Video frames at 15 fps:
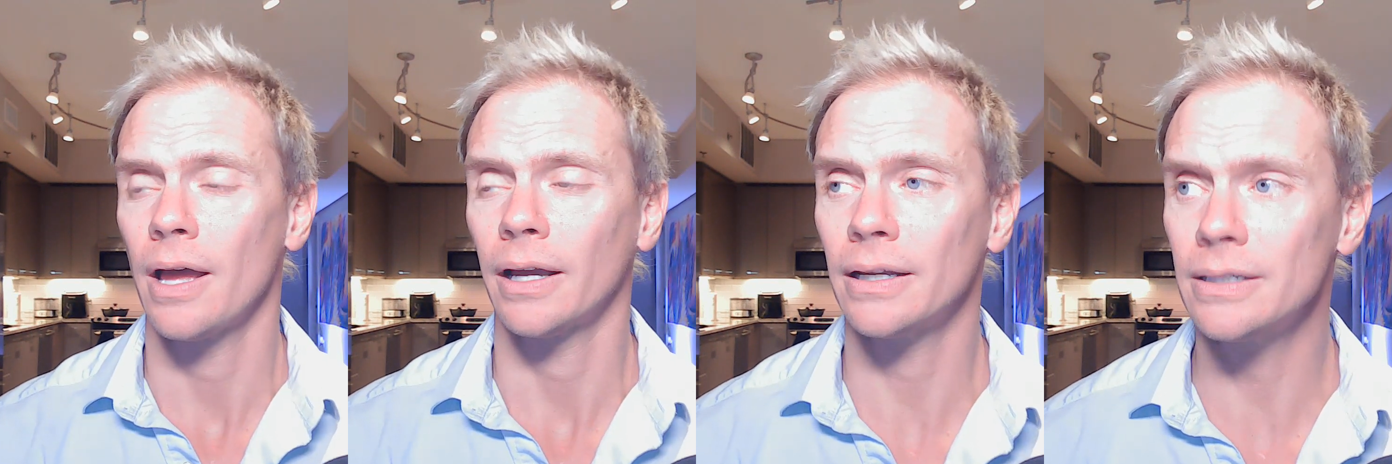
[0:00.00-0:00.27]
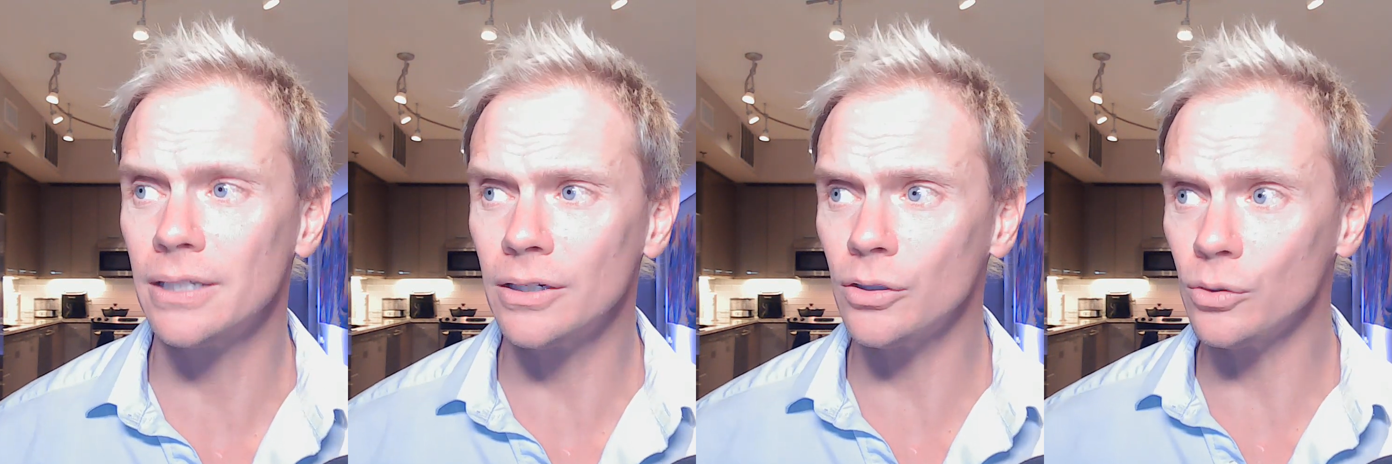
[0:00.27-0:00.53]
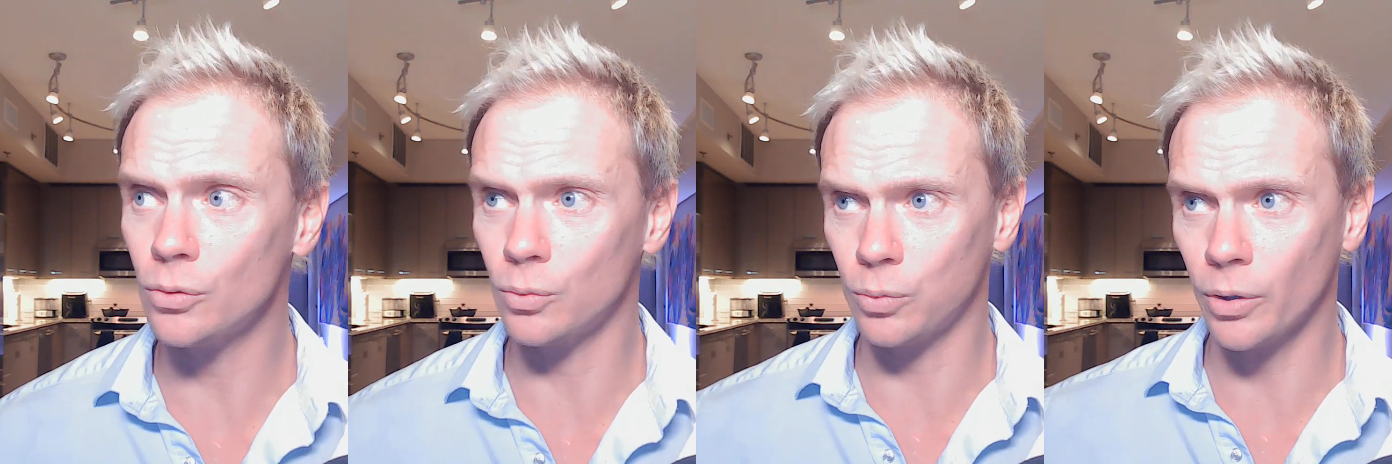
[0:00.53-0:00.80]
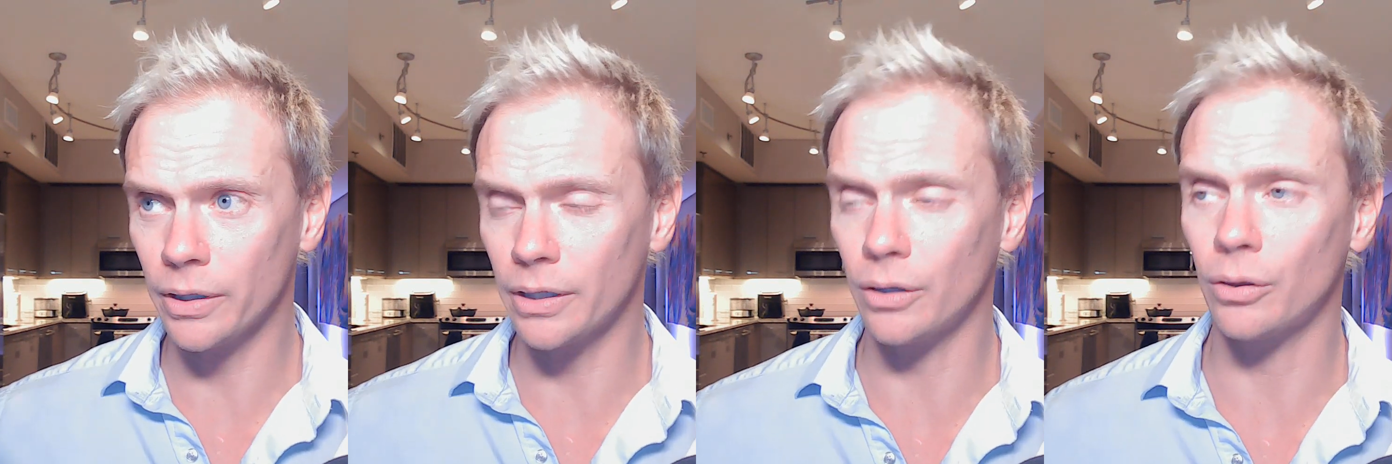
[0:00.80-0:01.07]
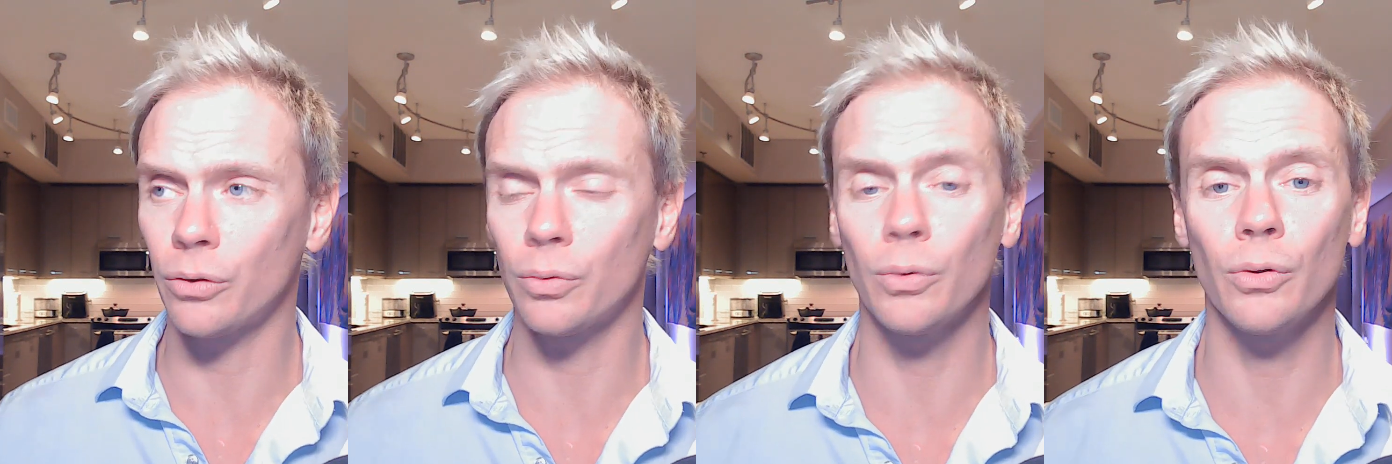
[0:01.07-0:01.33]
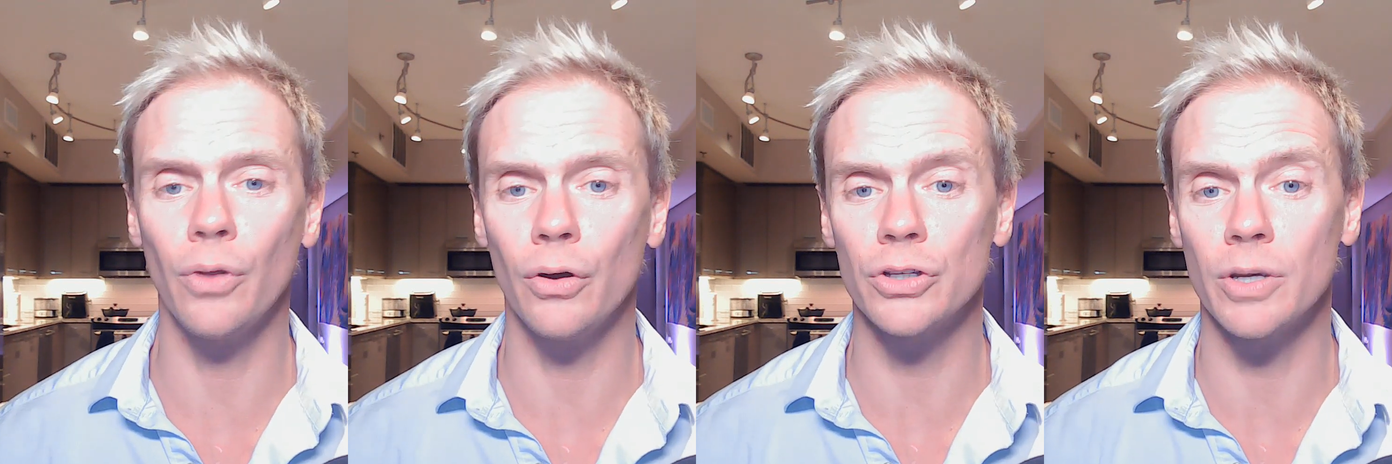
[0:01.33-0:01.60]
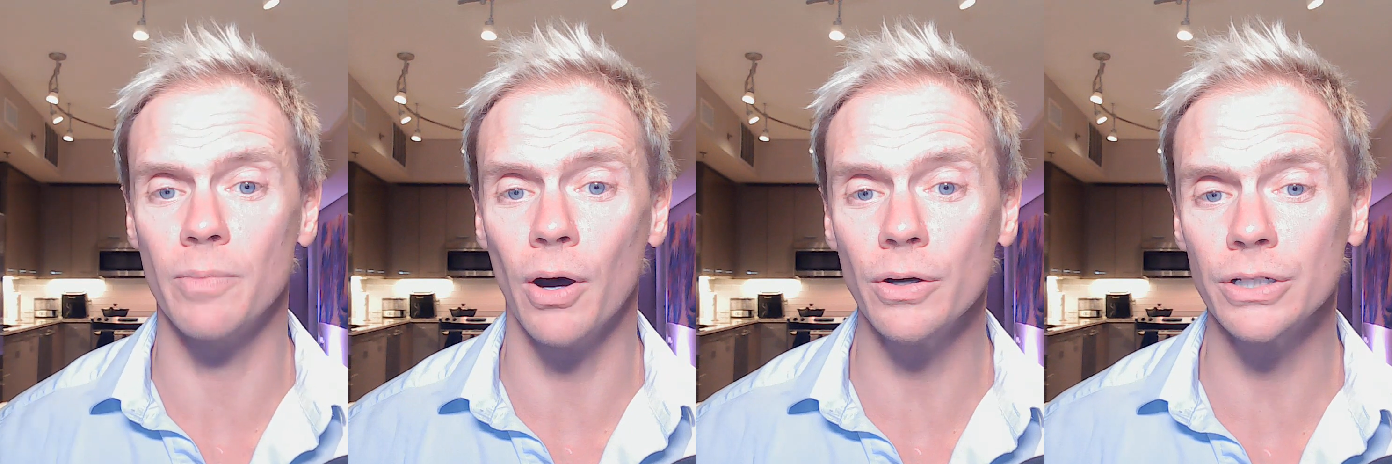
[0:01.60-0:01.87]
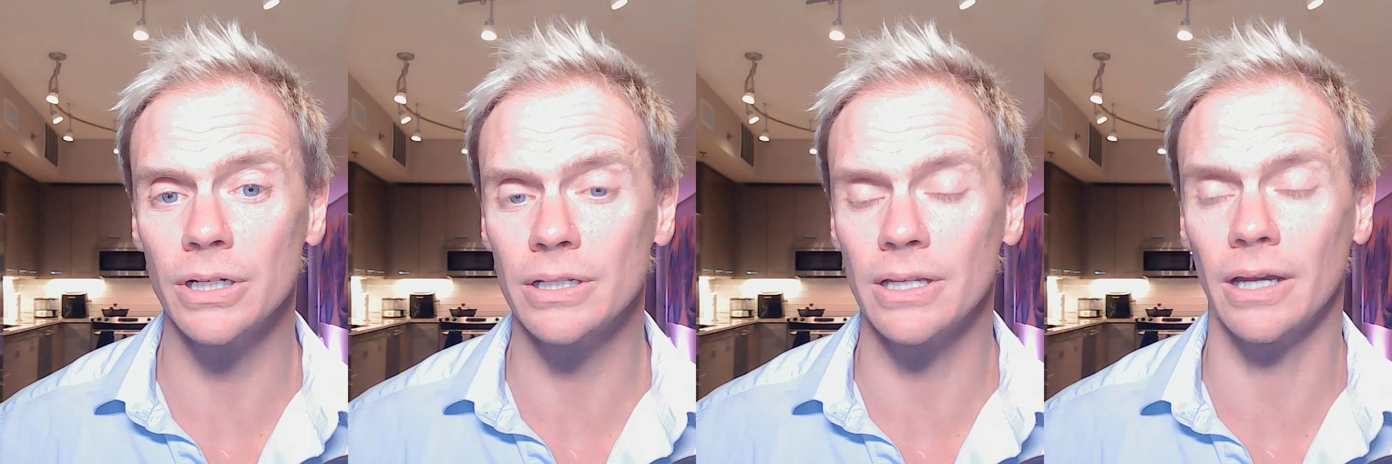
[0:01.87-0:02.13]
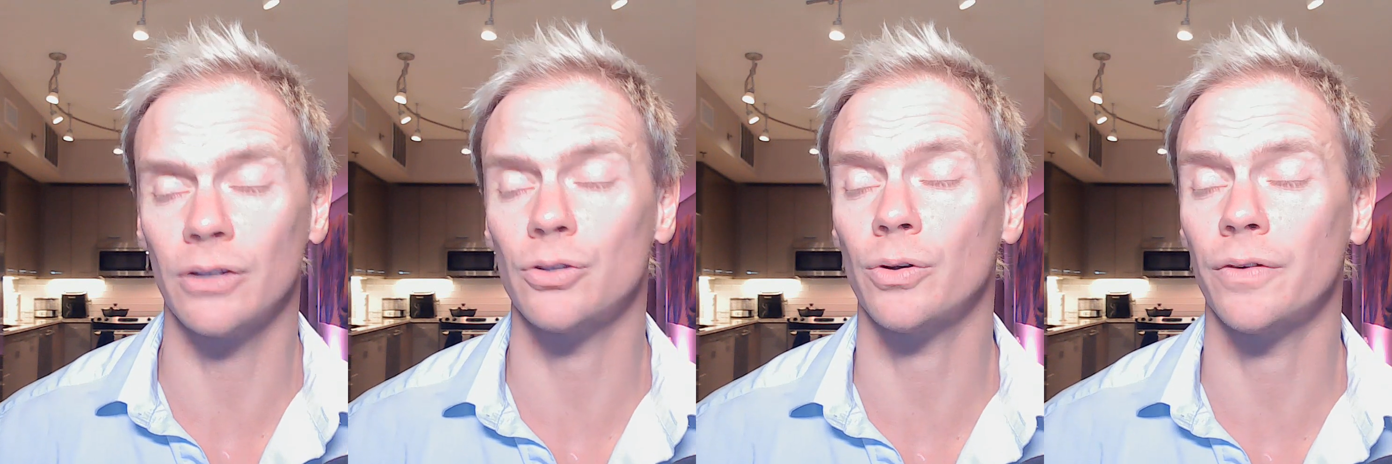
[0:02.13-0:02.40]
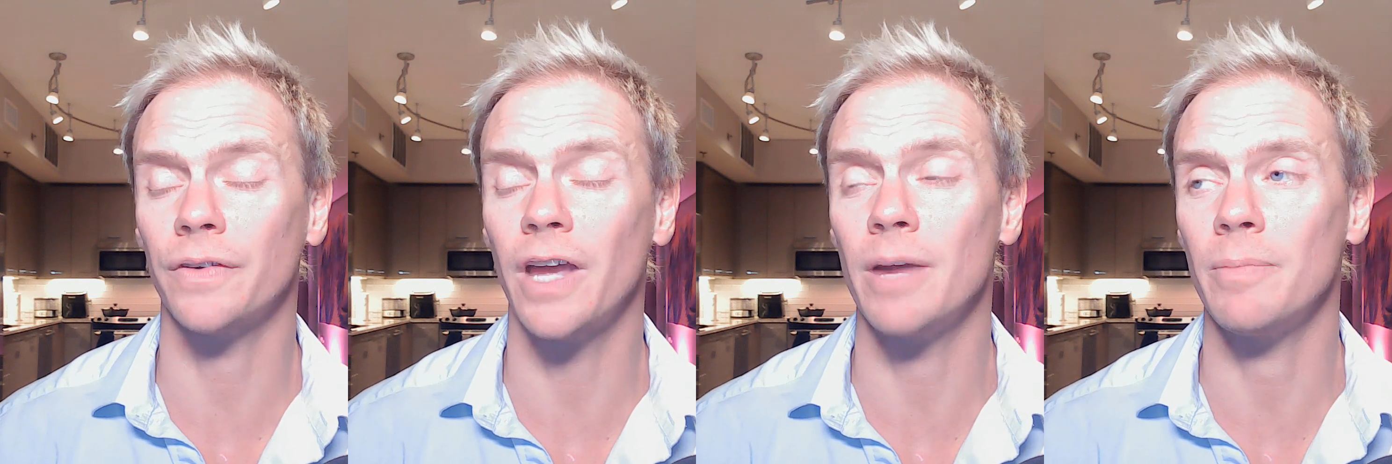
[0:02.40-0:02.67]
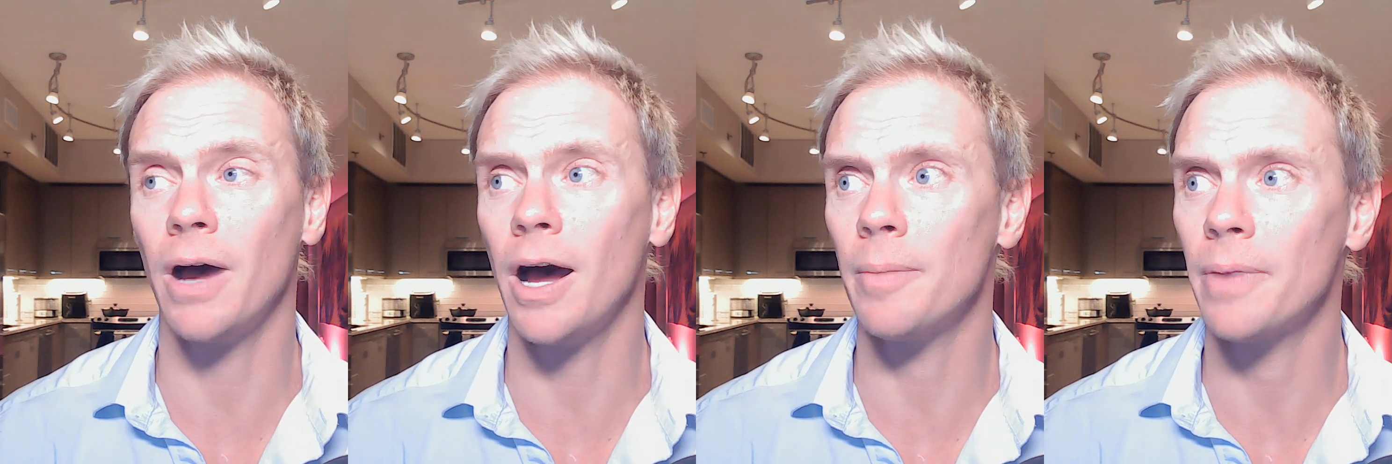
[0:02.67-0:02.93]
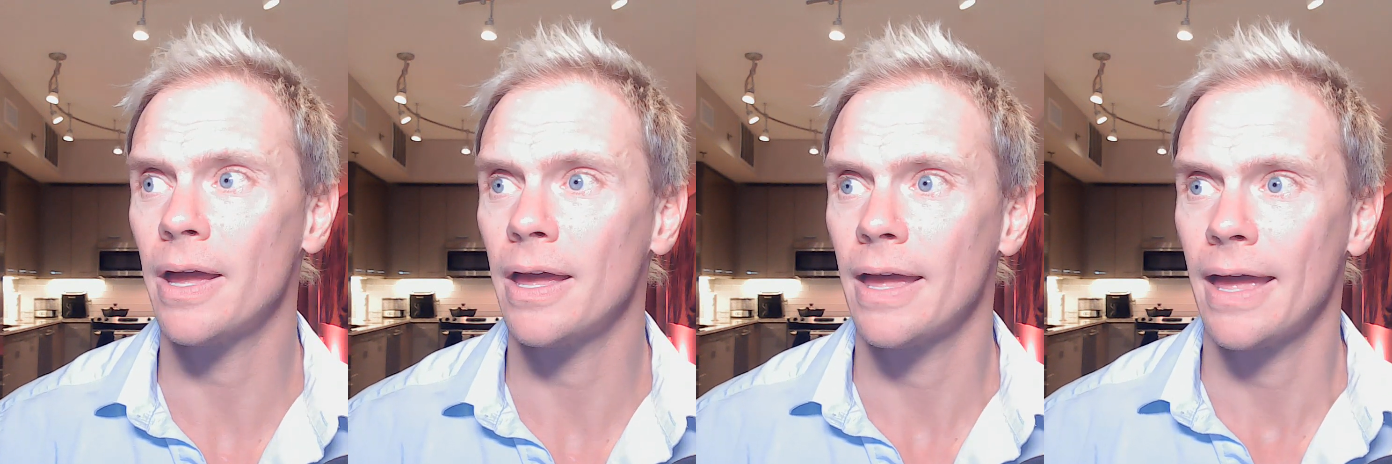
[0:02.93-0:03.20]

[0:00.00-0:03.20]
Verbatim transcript: continued working through those emotions that sort of came up.